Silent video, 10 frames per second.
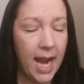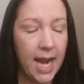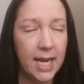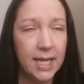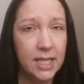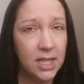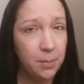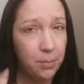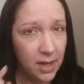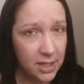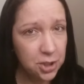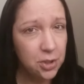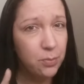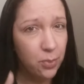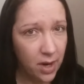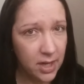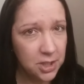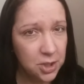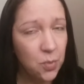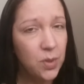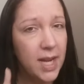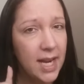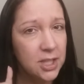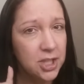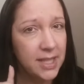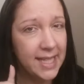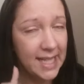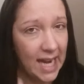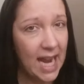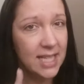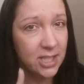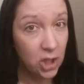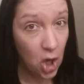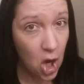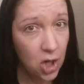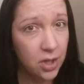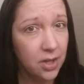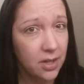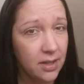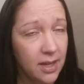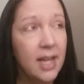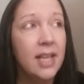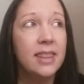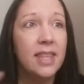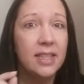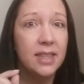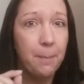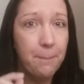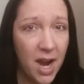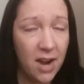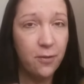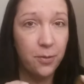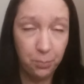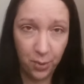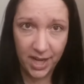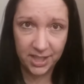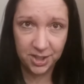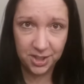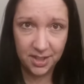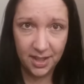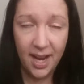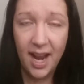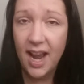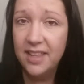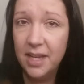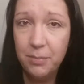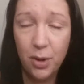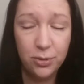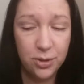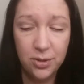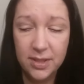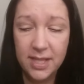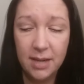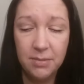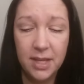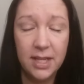and the blusher brush would actually last longer than the puff brush, and they both do the same